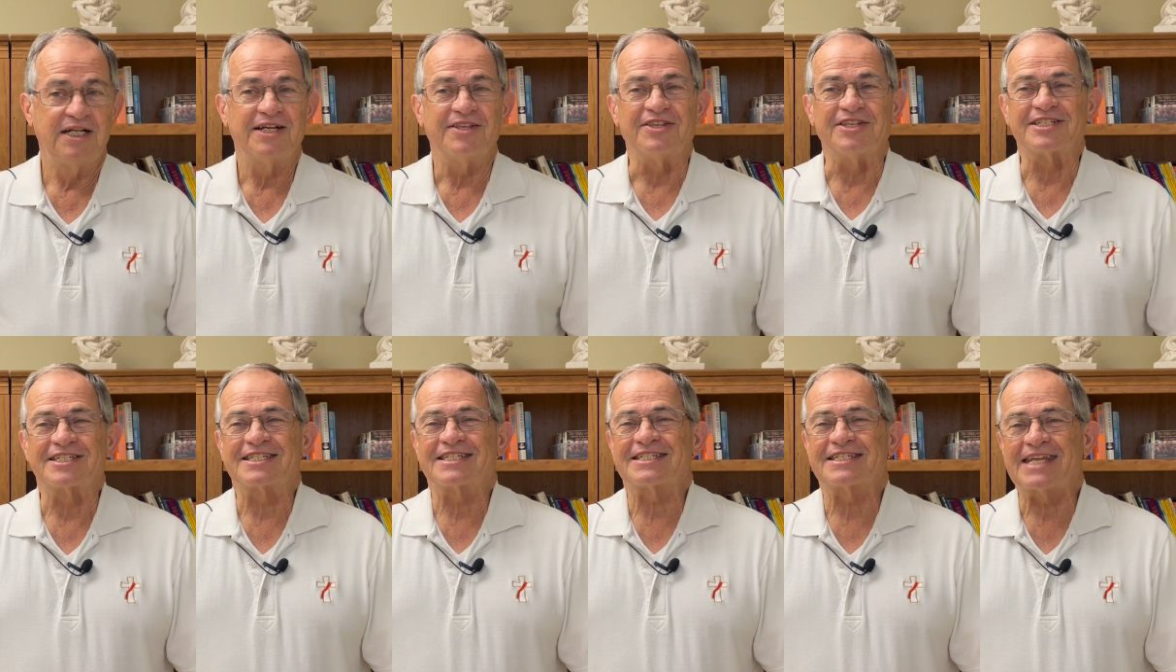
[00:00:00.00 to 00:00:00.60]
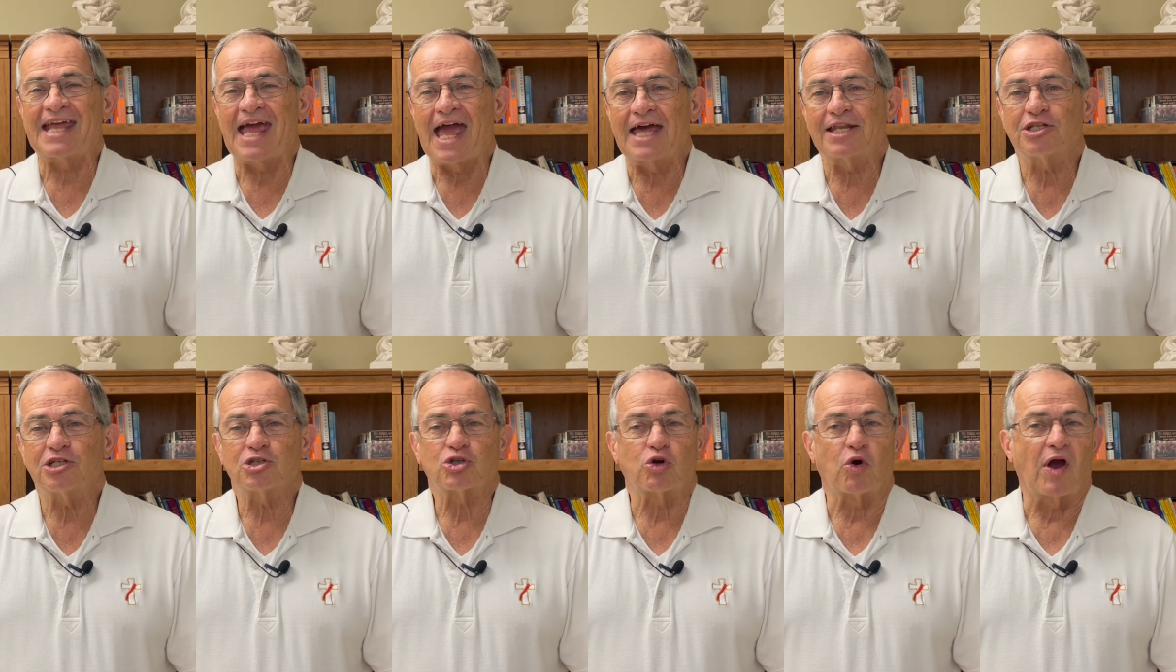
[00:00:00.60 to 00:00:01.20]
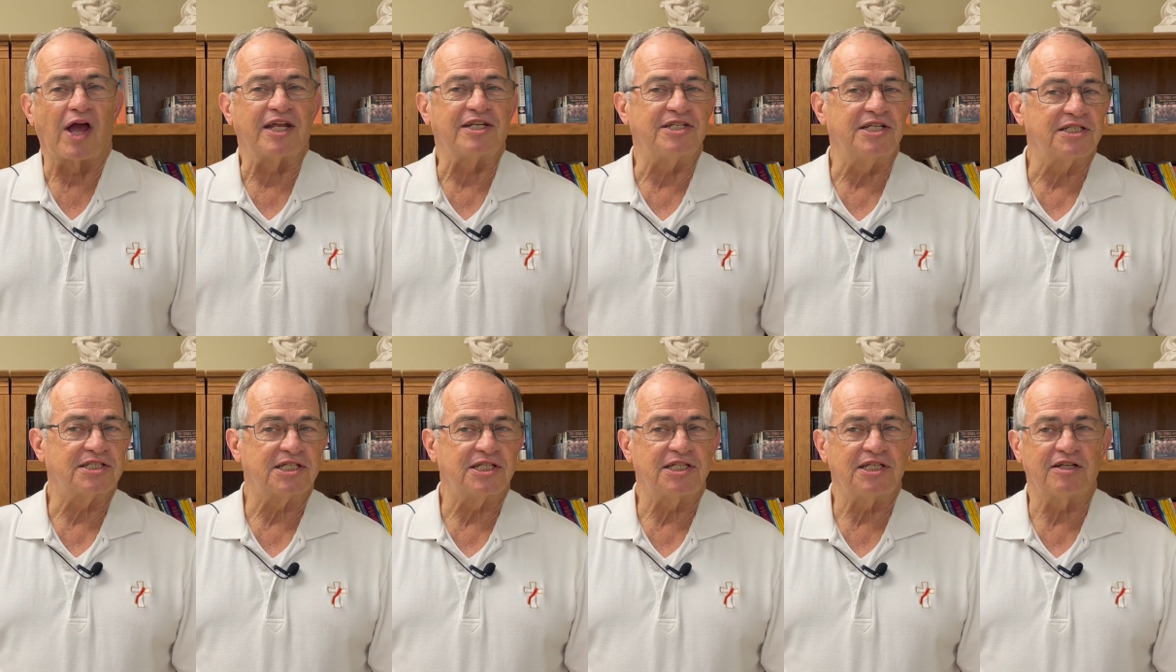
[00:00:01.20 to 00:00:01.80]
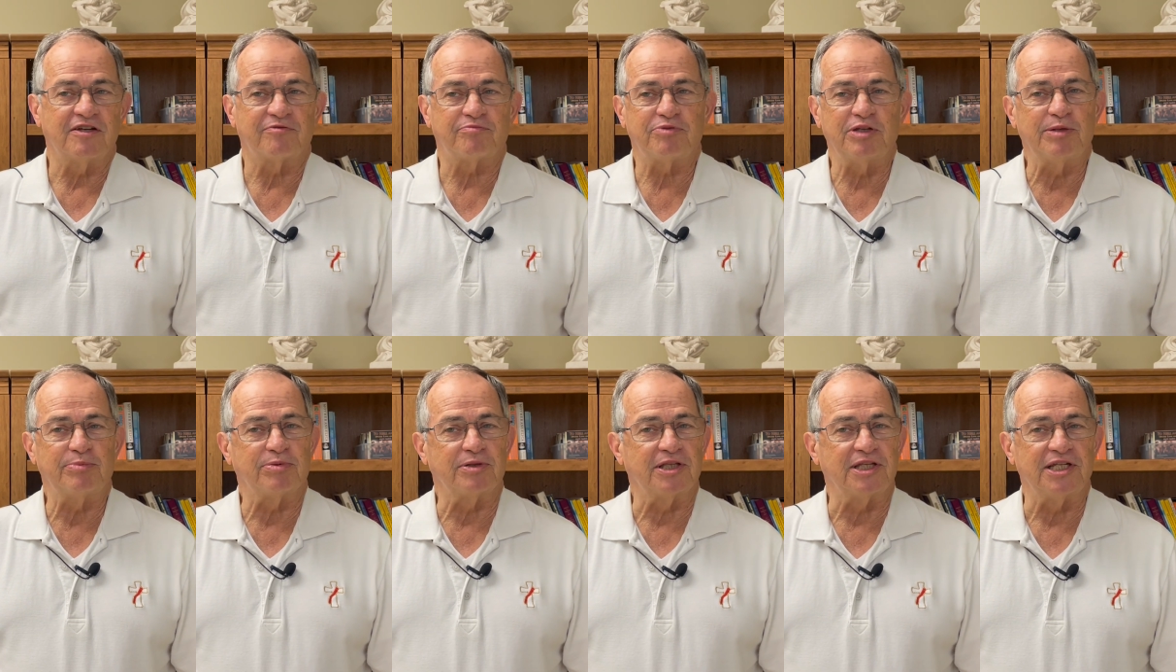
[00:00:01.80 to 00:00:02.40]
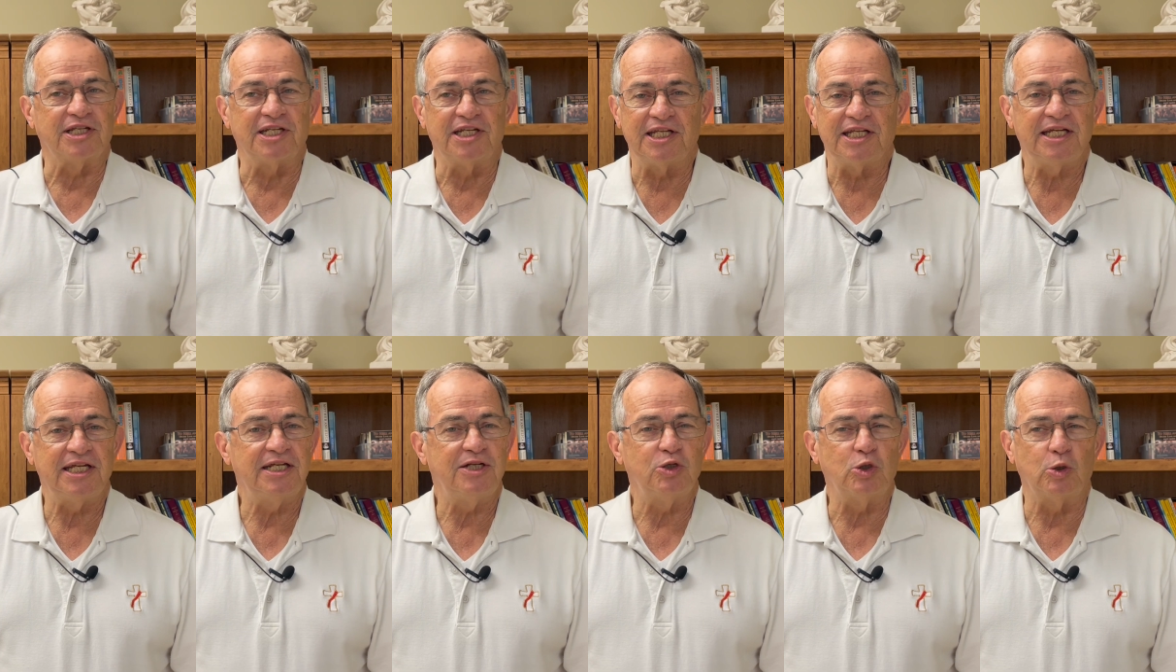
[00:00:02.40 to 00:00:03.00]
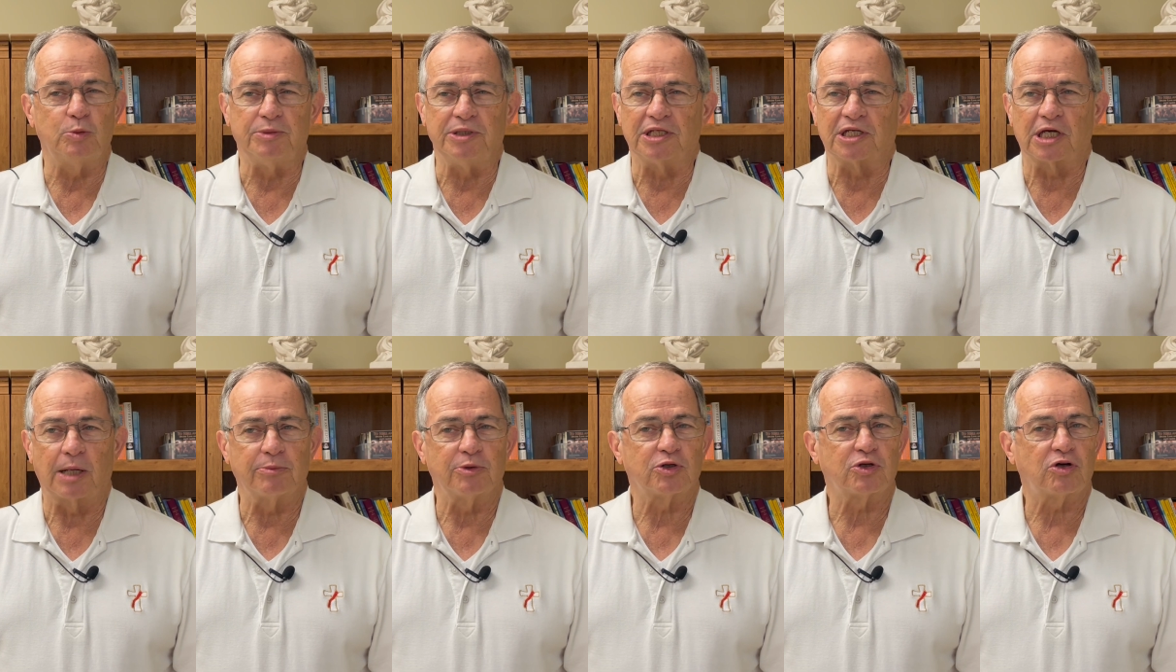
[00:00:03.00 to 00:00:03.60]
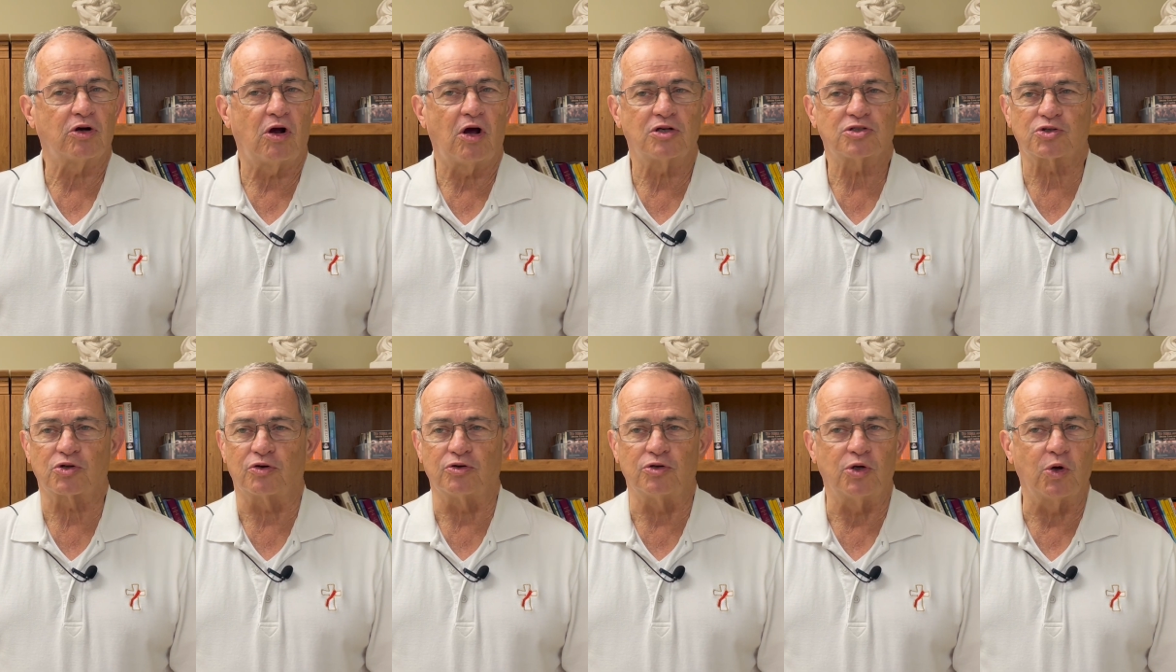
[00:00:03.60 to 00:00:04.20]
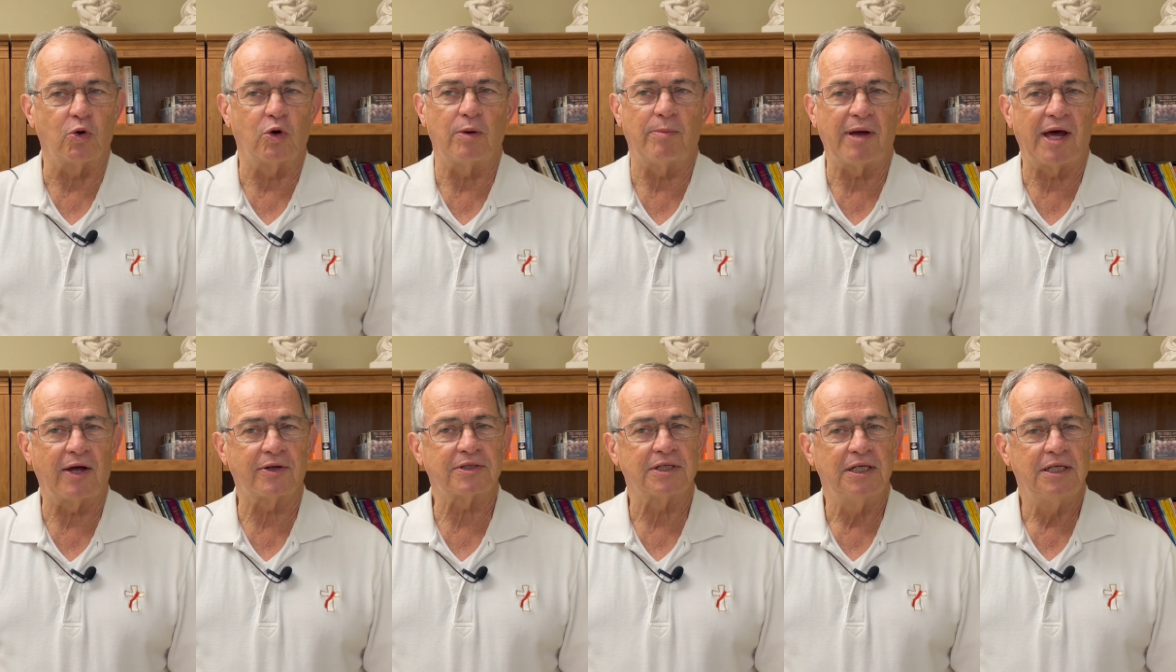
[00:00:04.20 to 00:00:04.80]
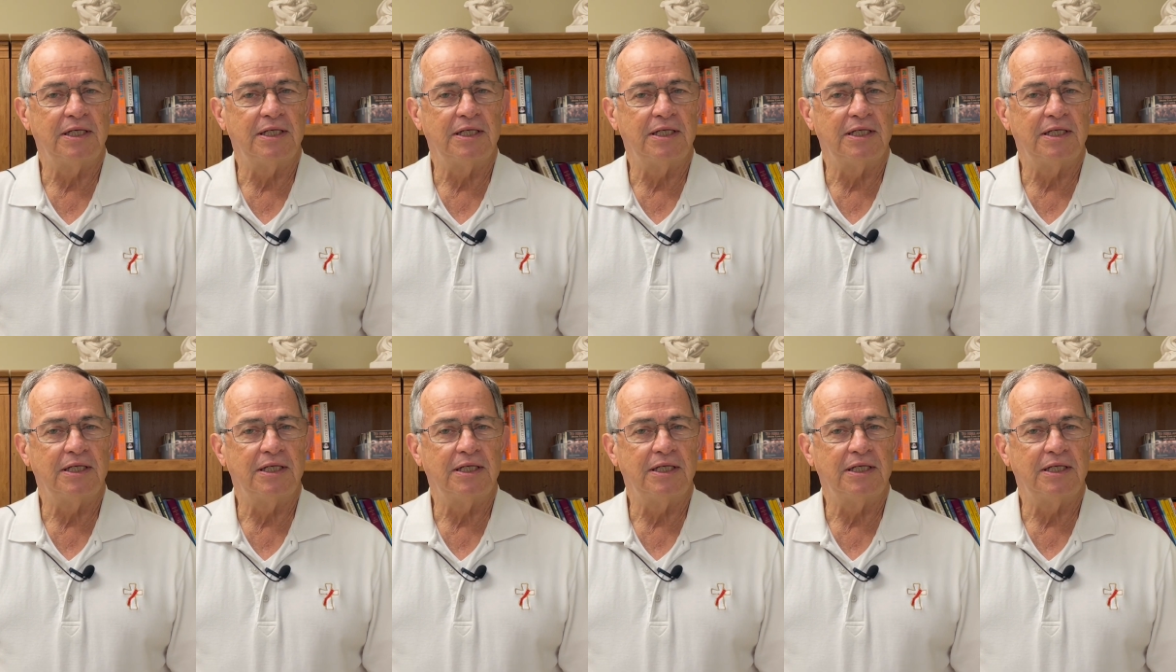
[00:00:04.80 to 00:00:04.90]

The status or identity of people in need whom we come across or know about